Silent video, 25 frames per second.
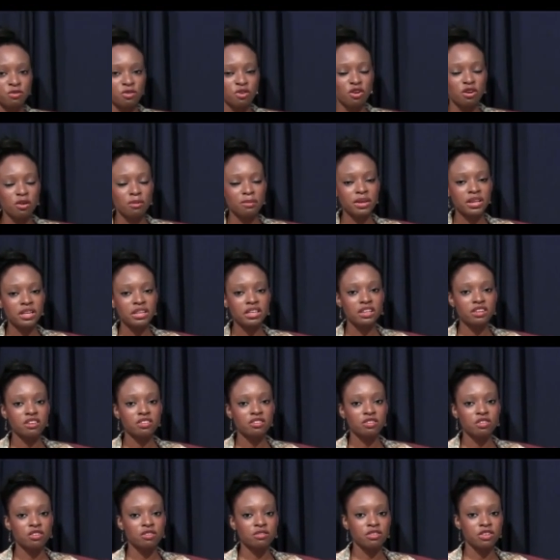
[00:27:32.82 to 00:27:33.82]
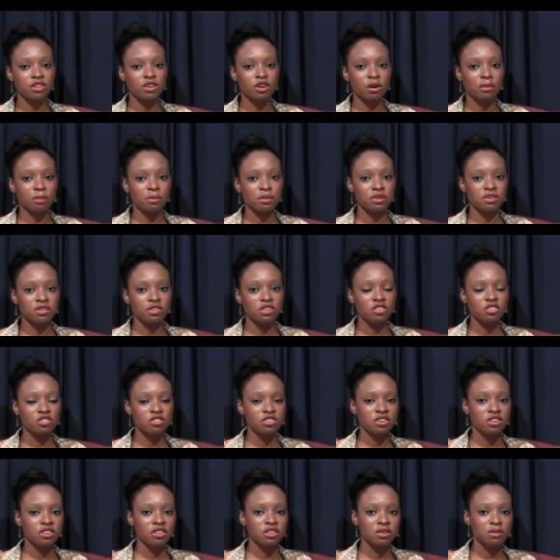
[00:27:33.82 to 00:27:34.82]
Reform and leader of the
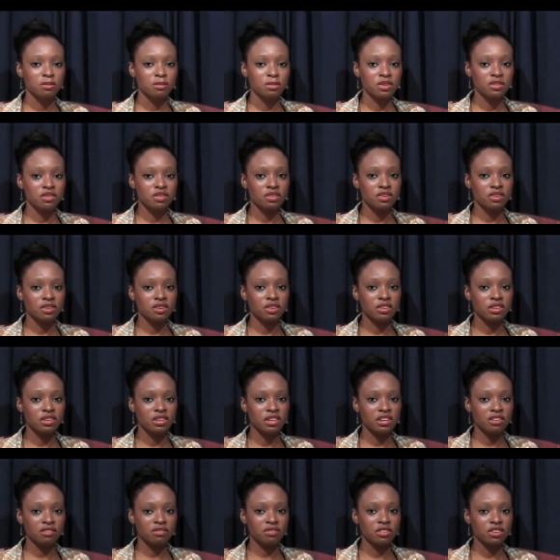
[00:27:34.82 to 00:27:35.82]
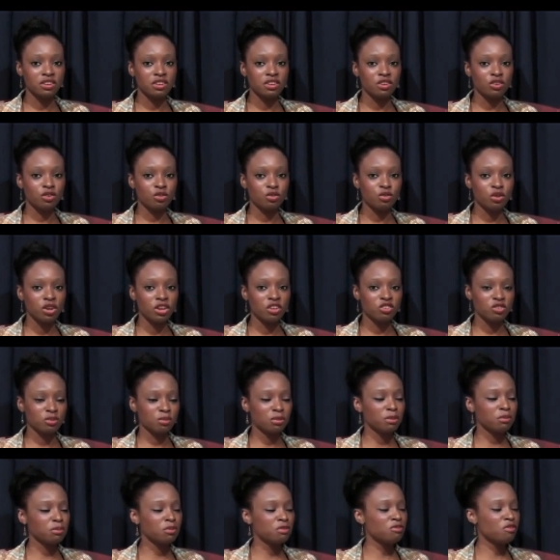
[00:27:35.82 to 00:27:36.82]
opposition, Mr. David
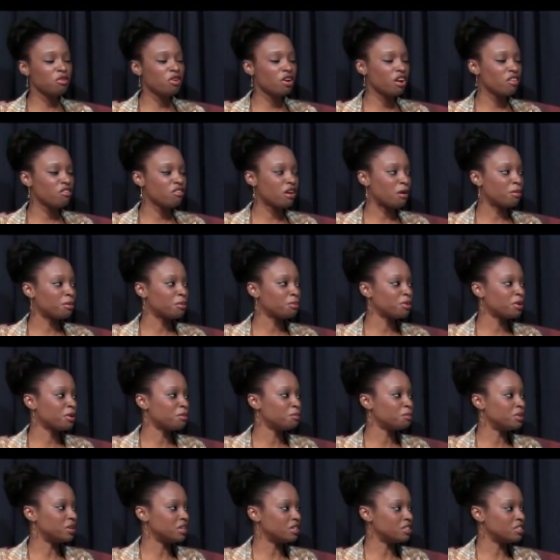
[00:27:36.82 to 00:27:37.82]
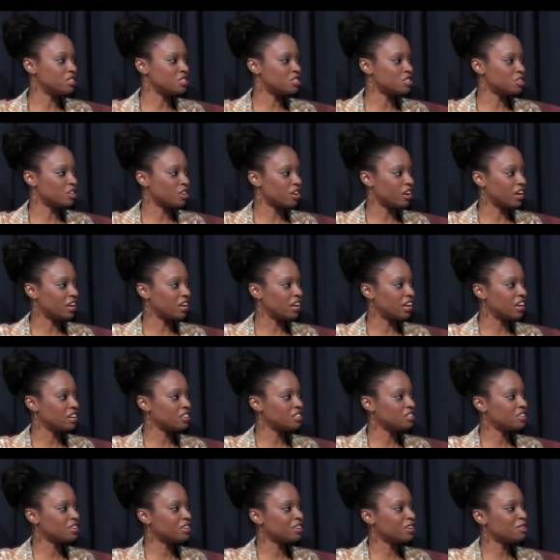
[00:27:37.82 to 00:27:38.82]
Granger. But before I wrap up completely, sir, I'd
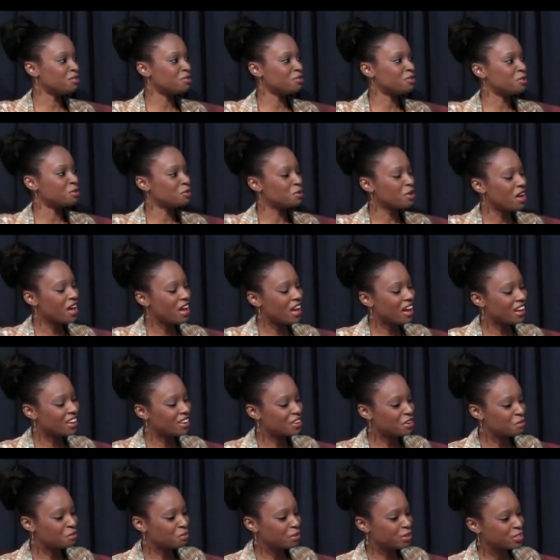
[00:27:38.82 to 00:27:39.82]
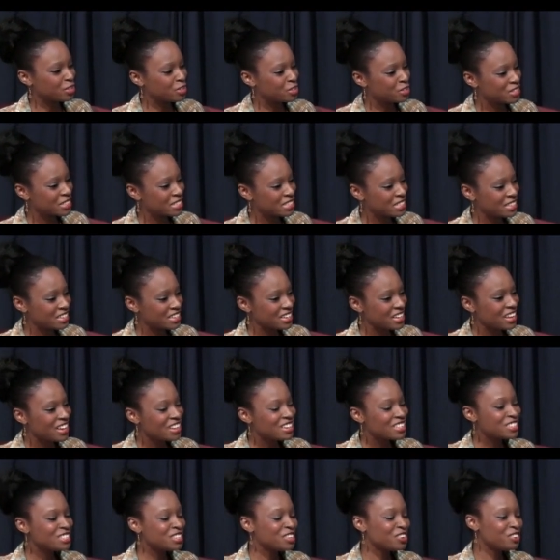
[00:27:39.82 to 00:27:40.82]
like to give you an opportunity
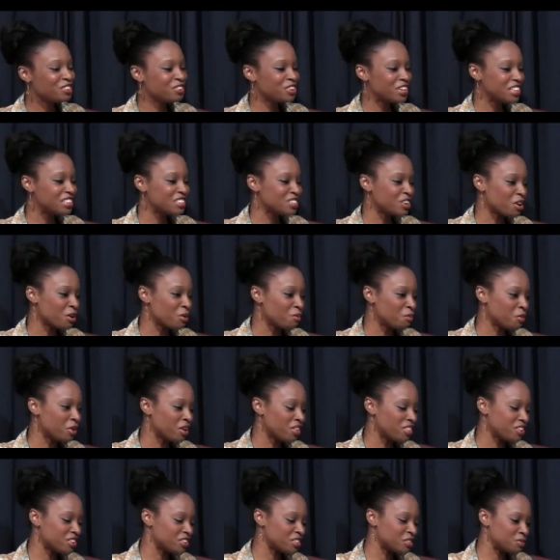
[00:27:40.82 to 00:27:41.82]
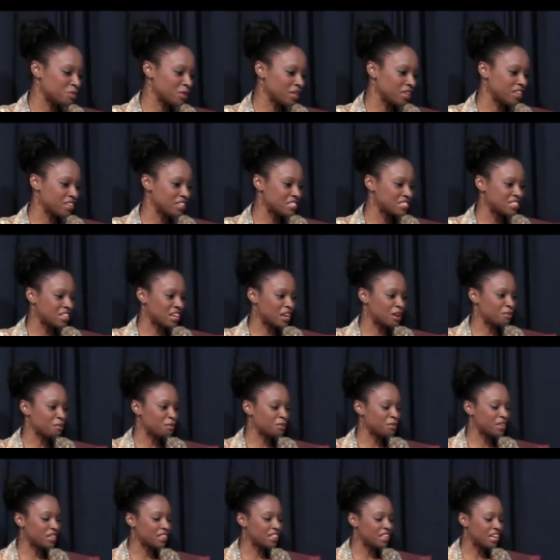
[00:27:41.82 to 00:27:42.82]
to greet our mothers because
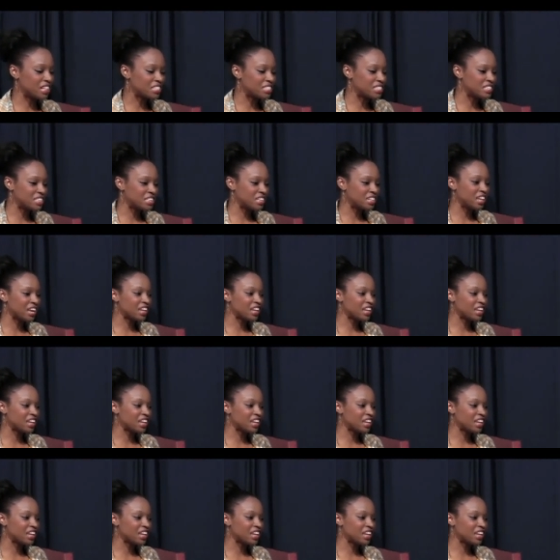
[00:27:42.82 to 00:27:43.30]
um, that's the